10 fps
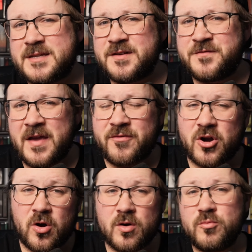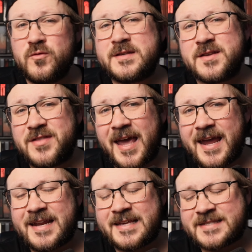10 favorite horror movies of the
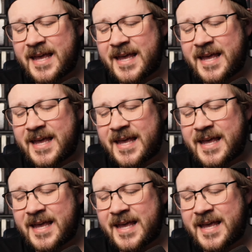80s,